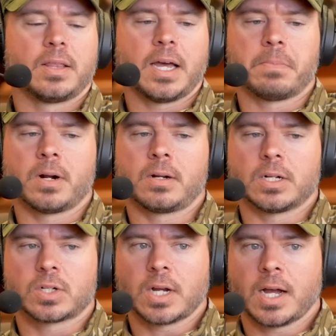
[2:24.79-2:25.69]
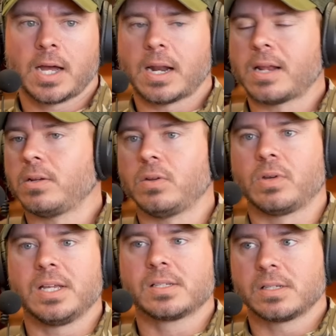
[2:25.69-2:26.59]
that bird gets shot, you
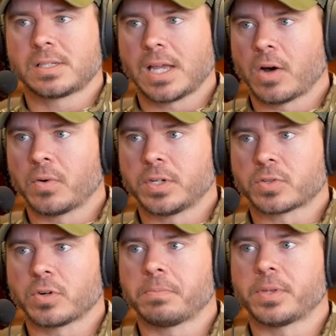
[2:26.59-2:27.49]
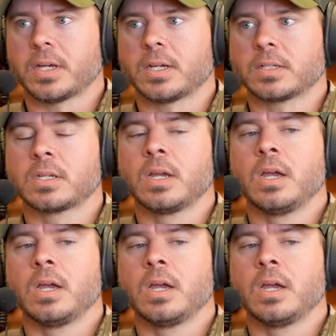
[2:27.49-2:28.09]
could easily see how it would disrupt things.